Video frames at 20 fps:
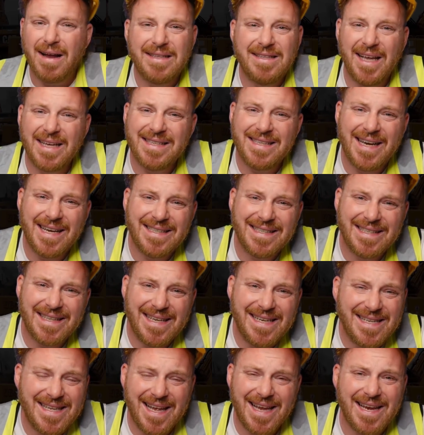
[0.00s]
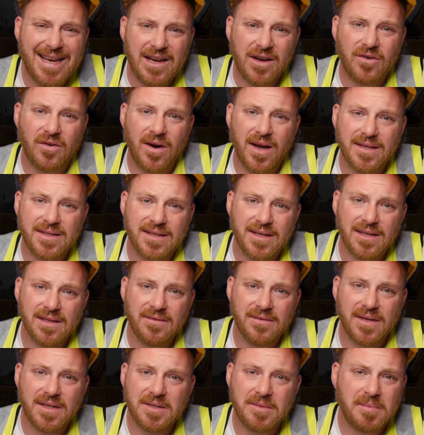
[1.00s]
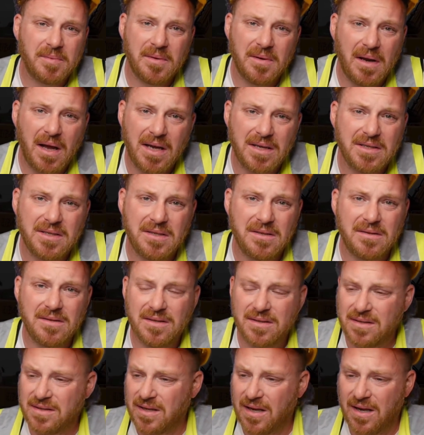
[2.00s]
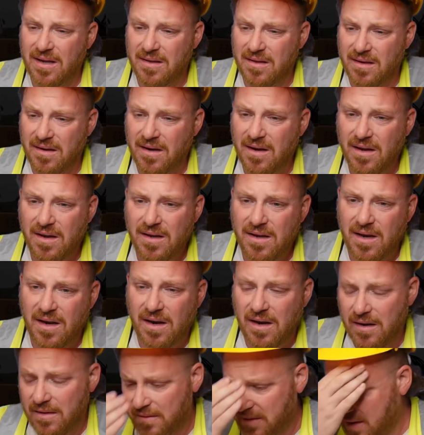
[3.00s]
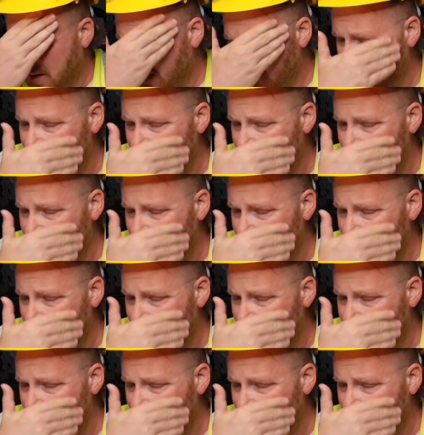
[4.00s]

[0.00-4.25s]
It doesn't actually need a great deal of explanation to say that, you know, getting